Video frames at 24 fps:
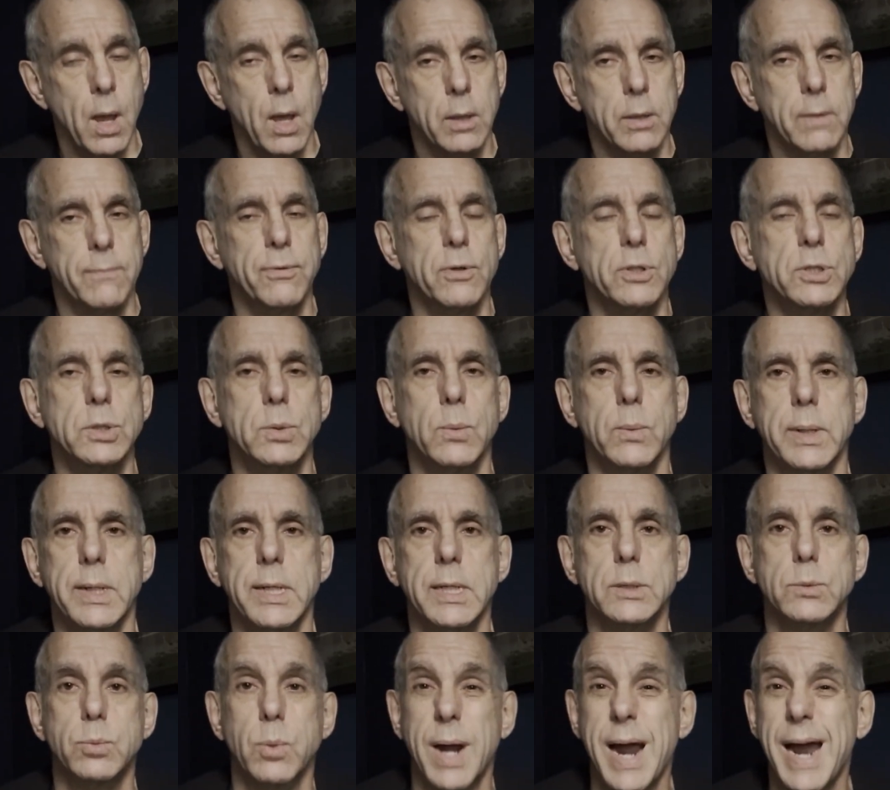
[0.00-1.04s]
The first one
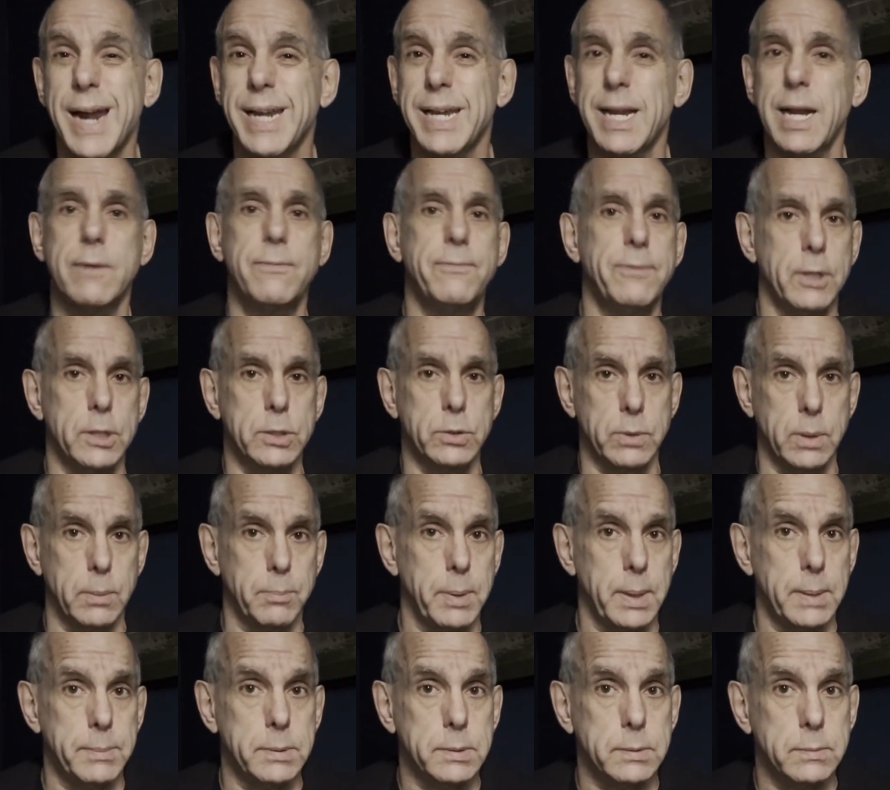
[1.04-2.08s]
is we're kind of not filtering
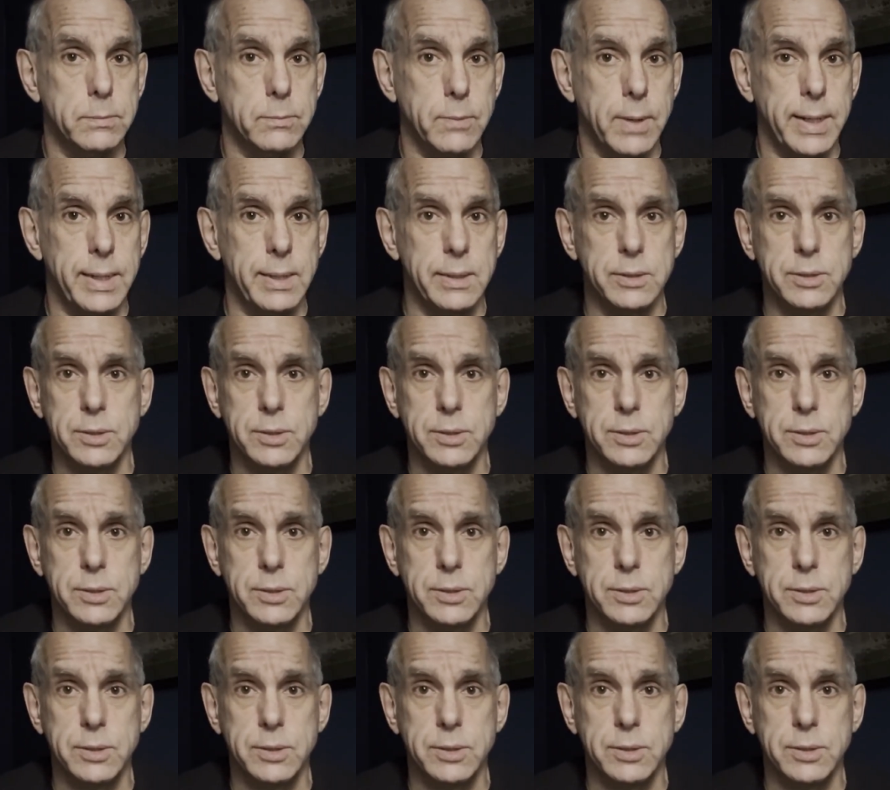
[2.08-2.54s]
people, right?